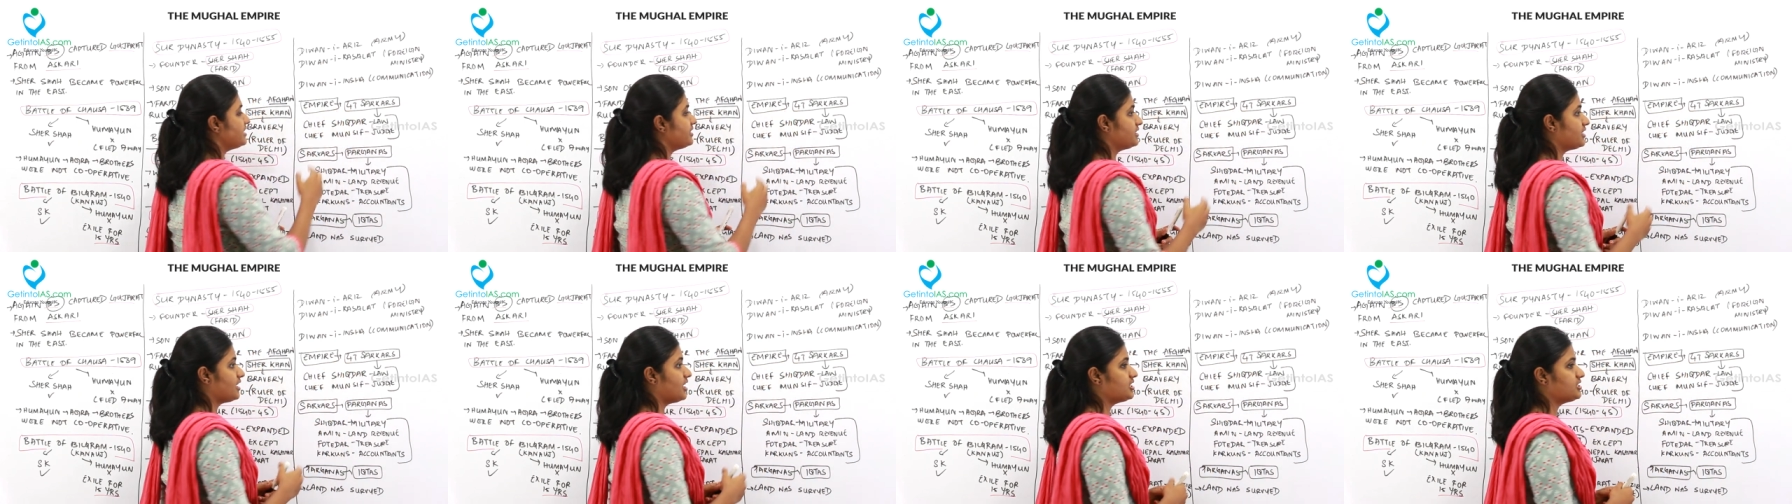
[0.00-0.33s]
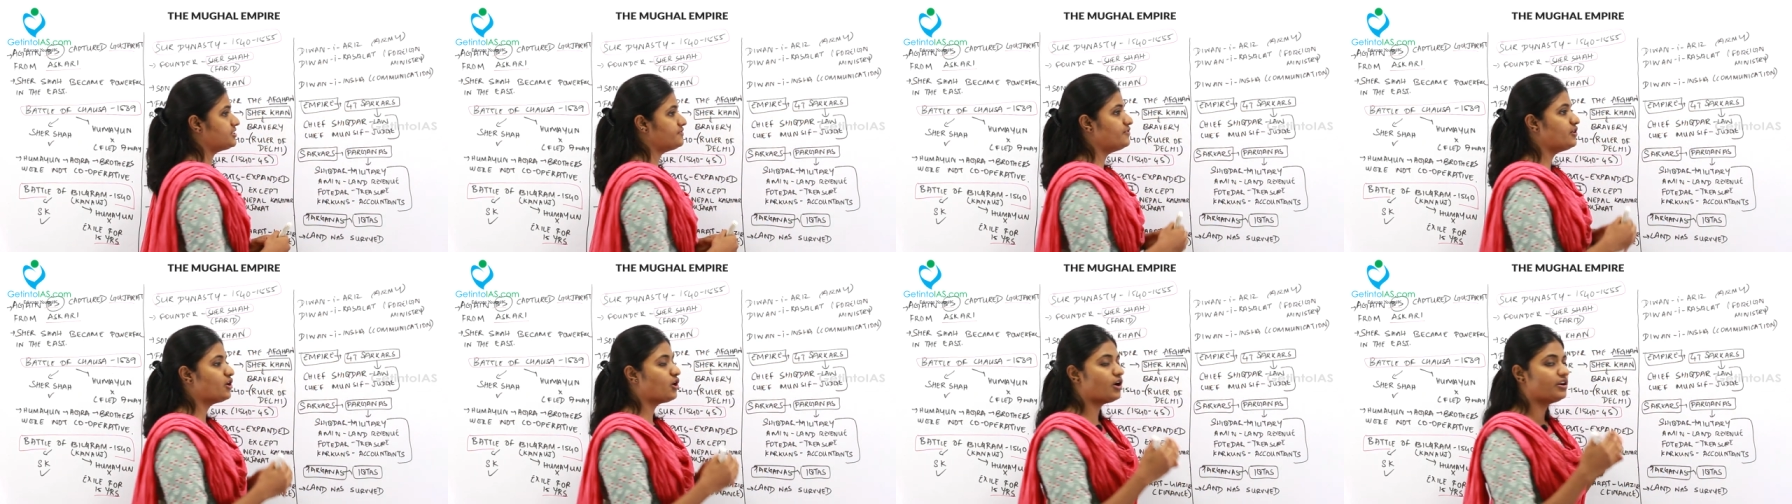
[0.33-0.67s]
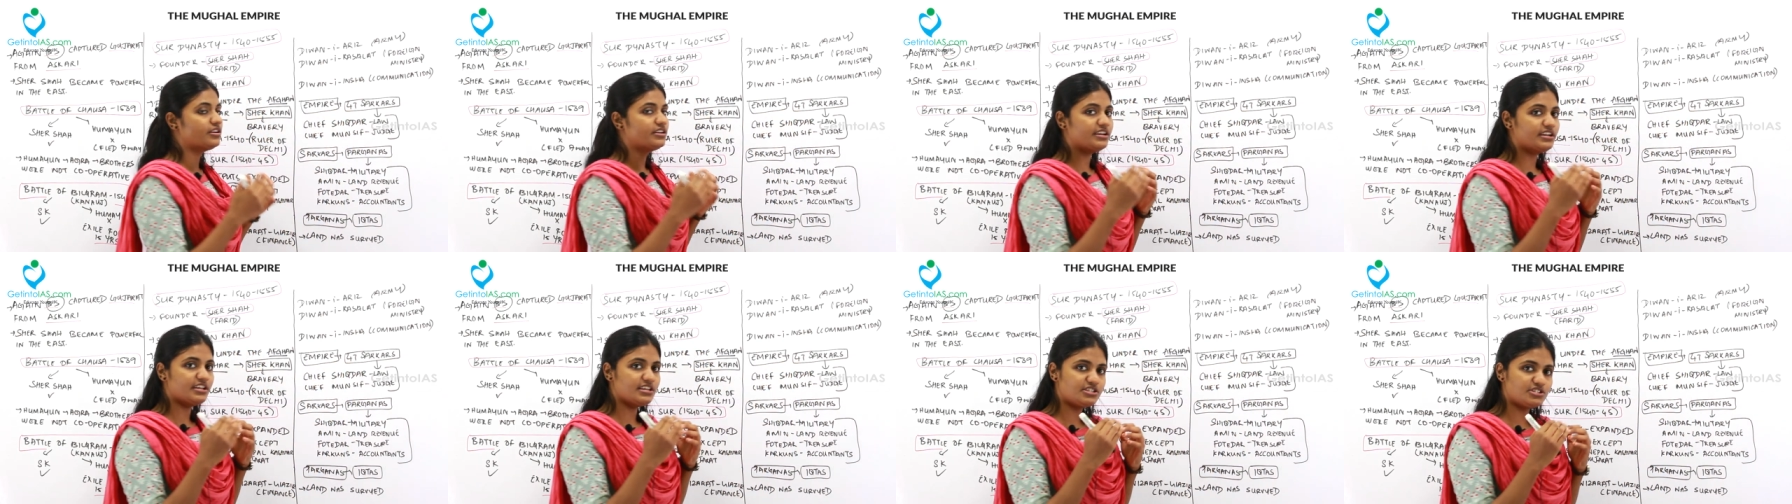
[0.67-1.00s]
sarkars. We
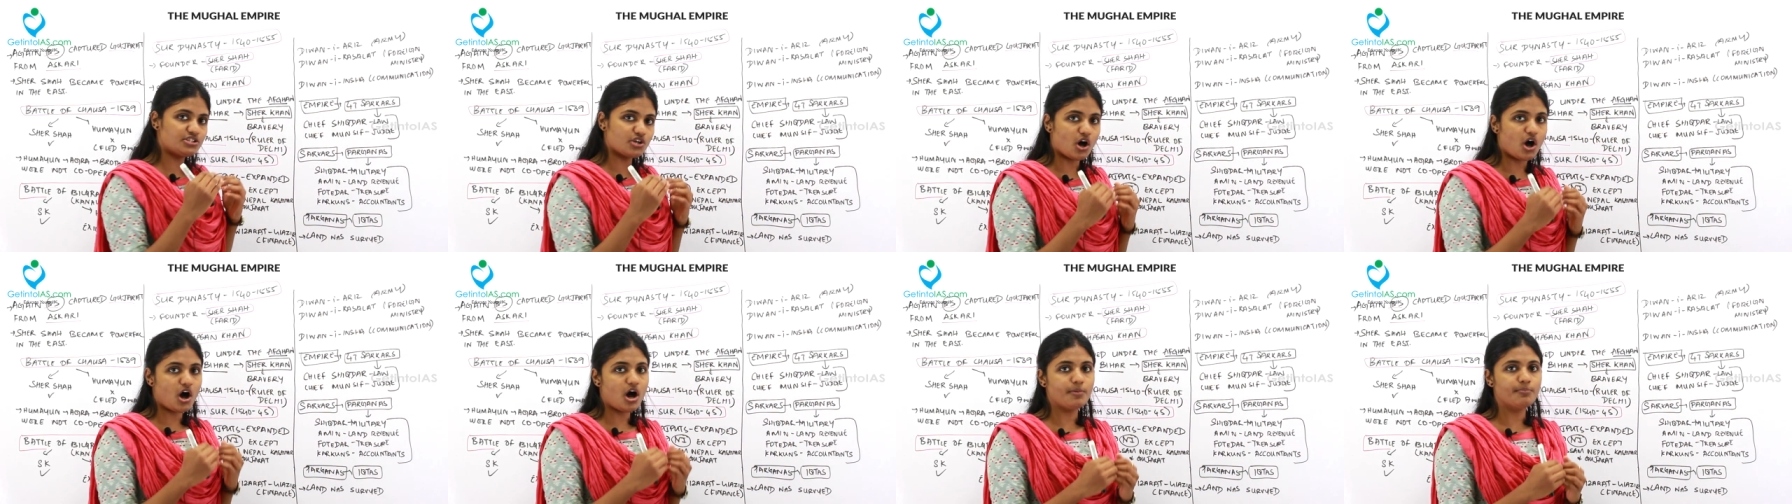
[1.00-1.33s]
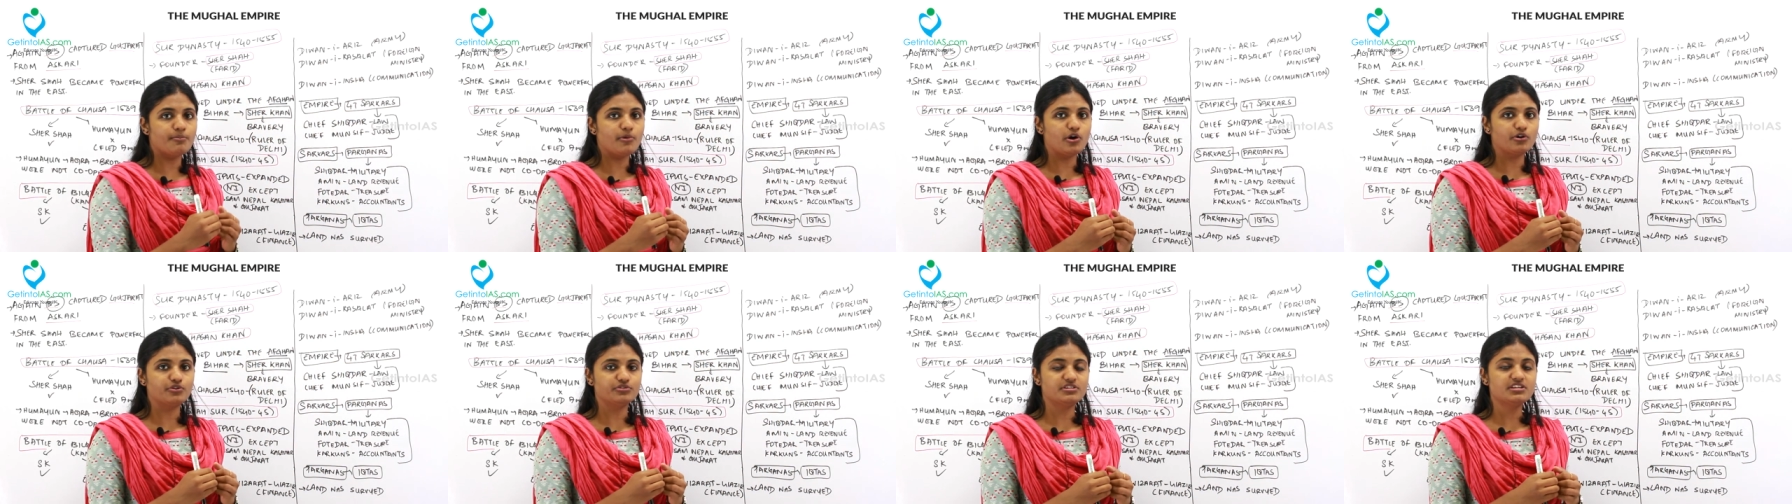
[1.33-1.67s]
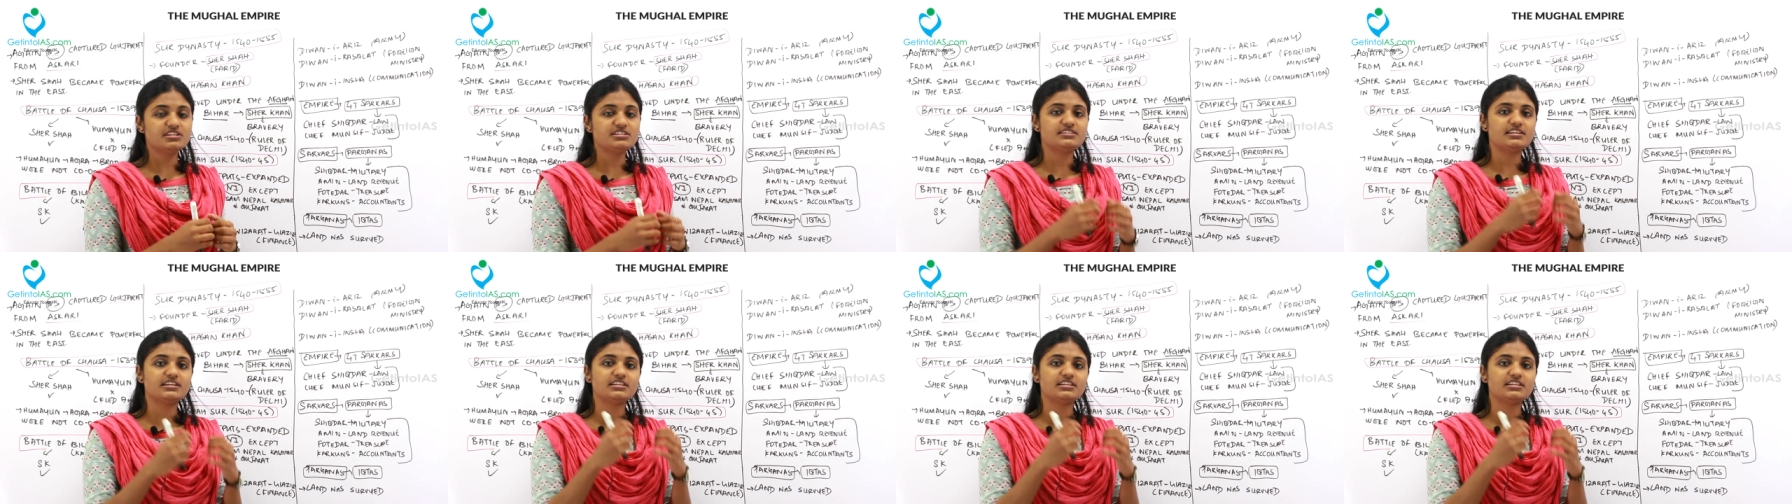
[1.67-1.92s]
already saw about this,